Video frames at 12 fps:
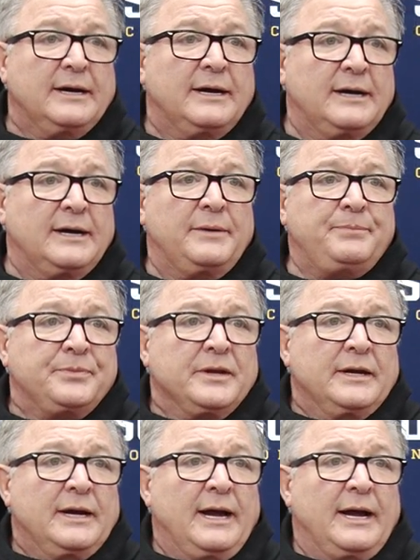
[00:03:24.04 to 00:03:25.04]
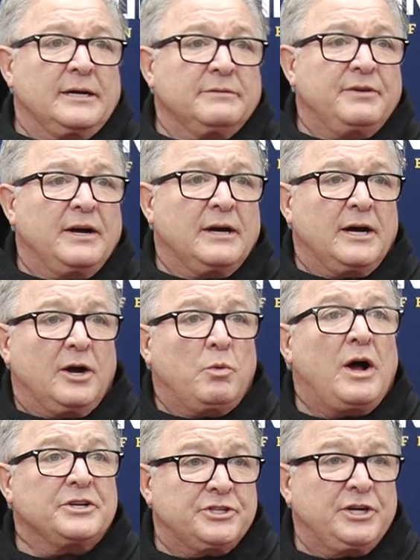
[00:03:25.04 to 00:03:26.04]
out of
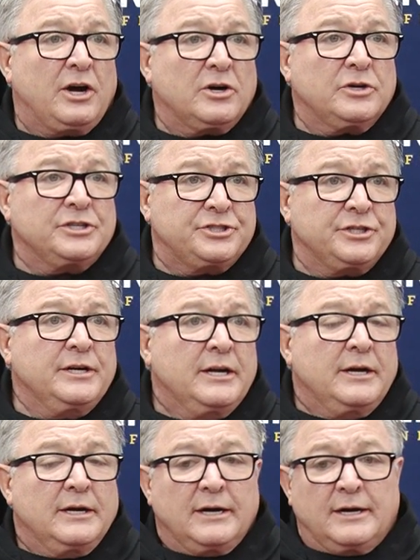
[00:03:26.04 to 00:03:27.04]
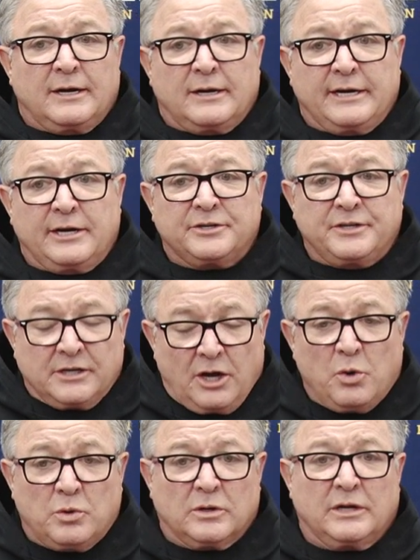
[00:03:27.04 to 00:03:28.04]
a Wichita Christian here
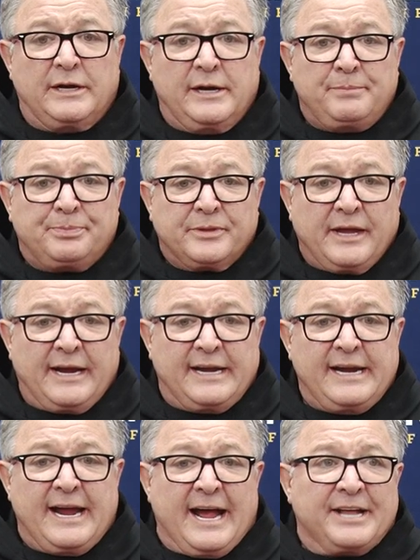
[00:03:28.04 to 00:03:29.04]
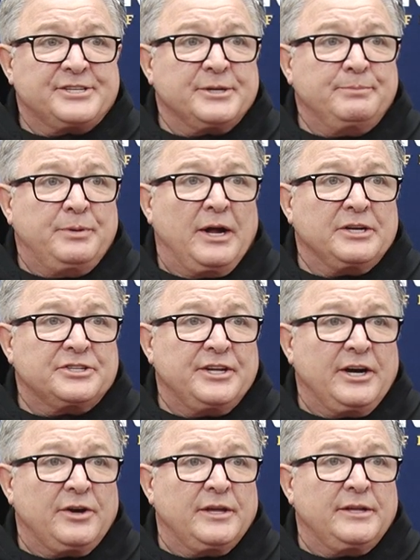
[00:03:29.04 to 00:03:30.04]
locally. And he had some punch
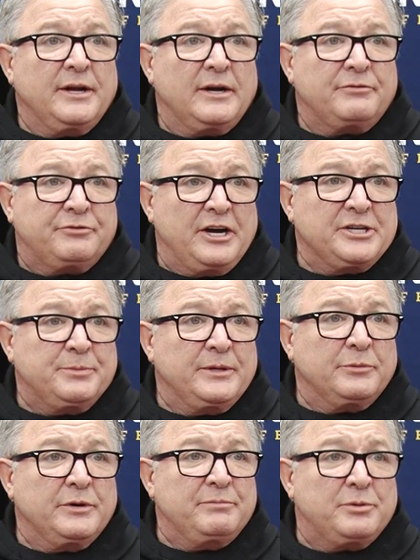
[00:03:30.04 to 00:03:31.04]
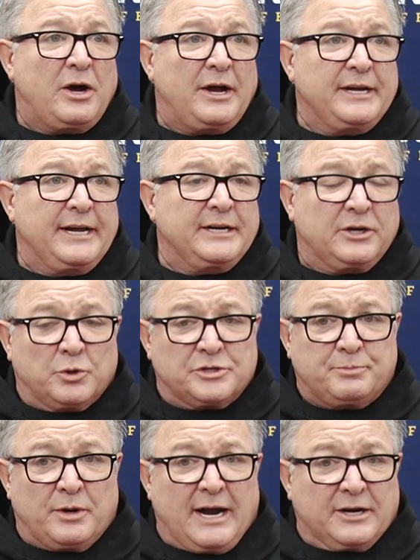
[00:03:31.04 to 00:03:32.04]
there. Then a freshman that we brought in, and of
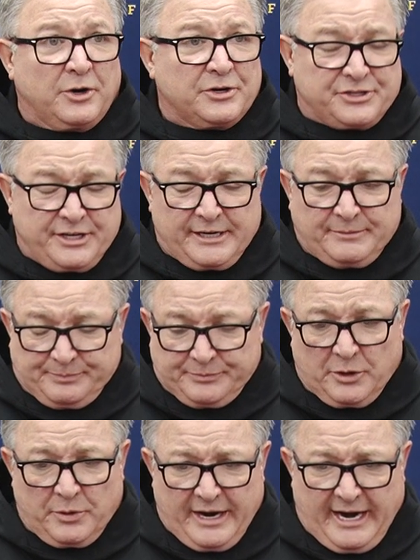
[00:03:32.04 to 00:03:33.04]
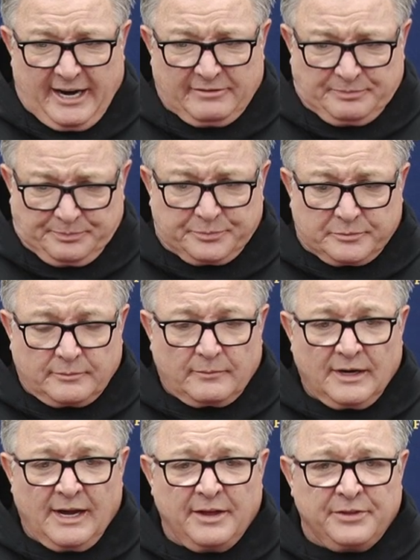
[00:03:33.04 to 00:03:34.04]
course, Brian Garcia that we have.
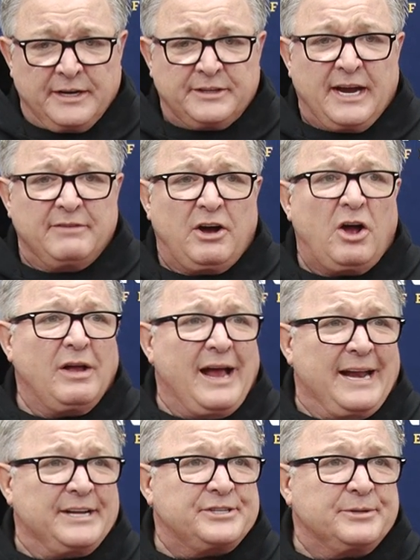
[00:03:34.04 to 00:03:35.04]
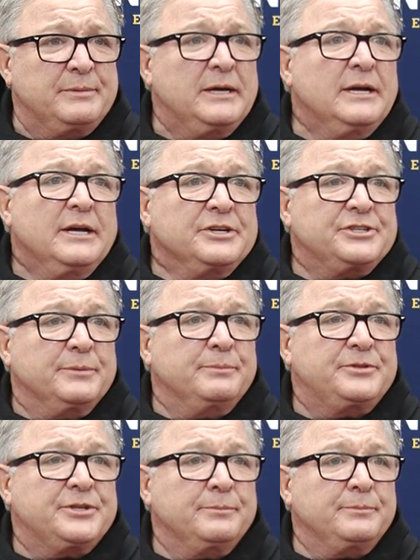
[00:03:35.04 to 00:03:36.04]
I think they've all added
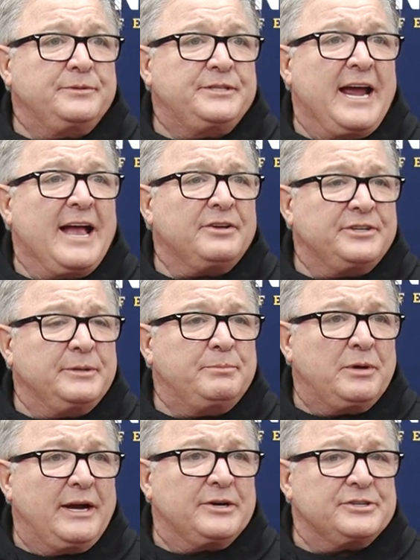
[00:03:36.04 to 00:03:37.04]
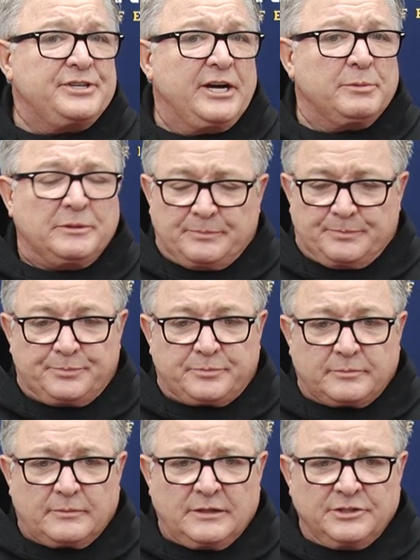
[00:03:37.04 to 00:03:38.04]
some talented players there.
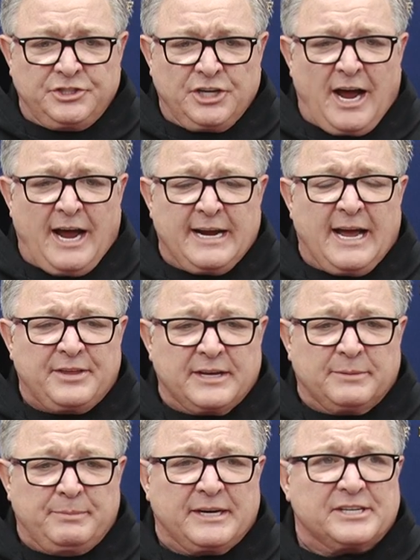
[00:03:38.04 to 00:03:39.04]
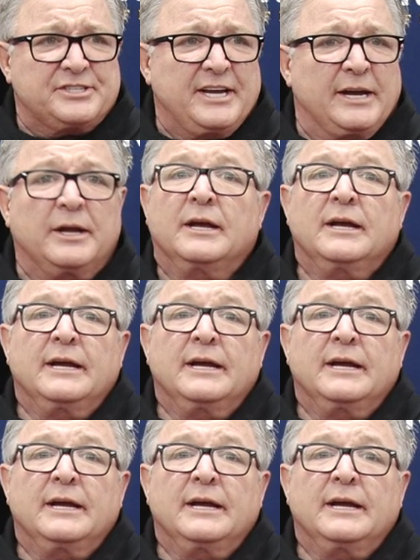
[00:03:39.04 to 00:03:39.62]
But Jai, I think the biggest thing,